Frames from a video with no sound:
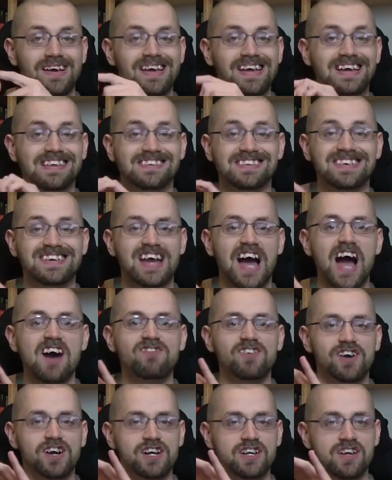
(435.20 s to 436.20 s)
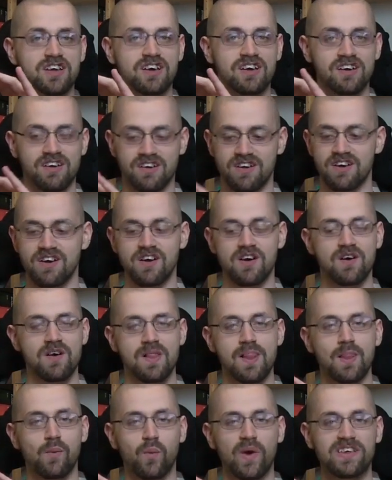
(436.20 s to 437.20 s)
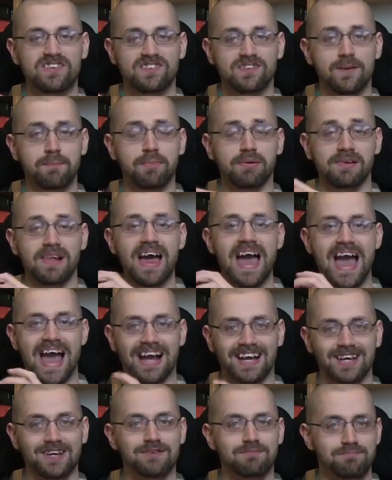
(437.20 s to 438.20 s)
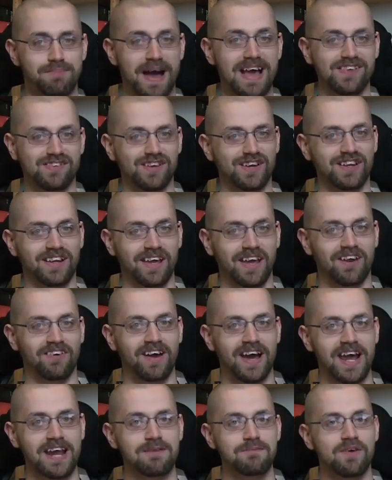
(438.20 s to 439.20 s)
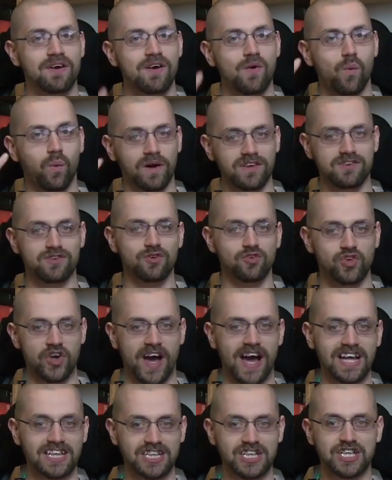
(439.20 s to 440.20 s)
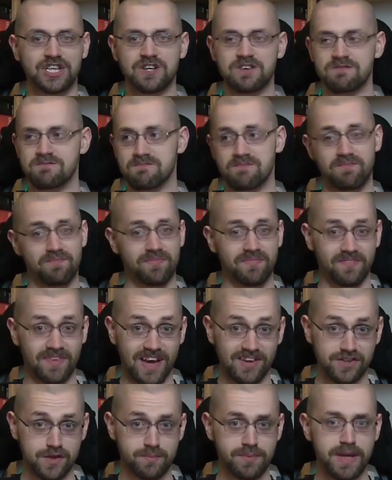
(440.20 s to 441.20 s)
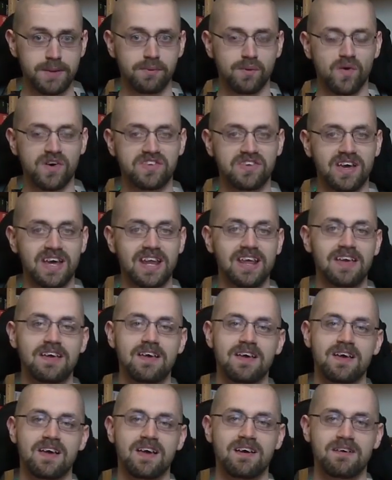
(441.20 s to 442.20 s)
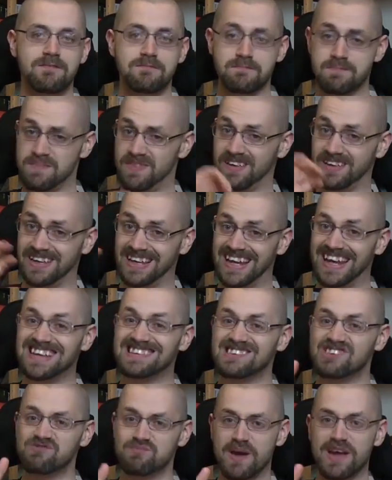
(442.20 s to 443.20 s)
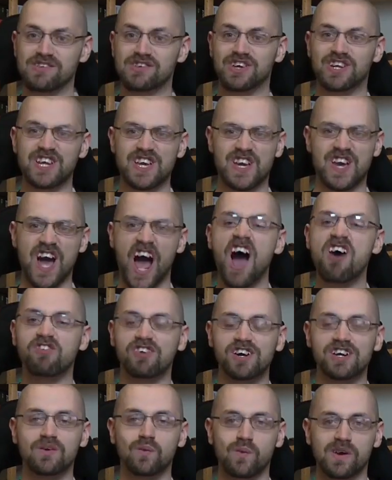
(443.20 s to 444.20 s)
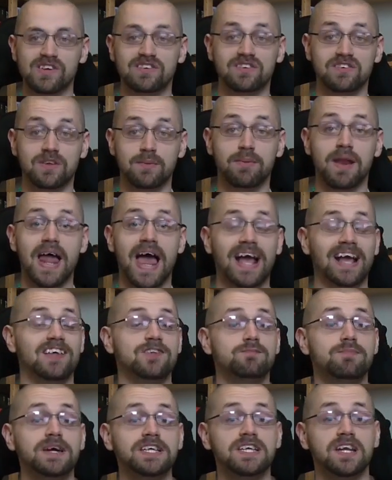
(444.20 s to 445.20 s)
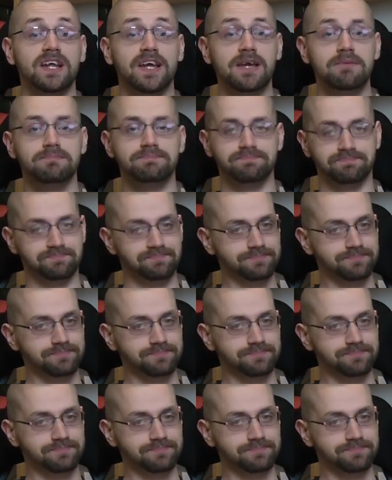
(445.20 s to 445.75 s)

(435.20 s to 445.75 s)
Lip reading: is covered with the plaque, basically, right? Once you touch other people with it, it's basically covered with the plaque, especially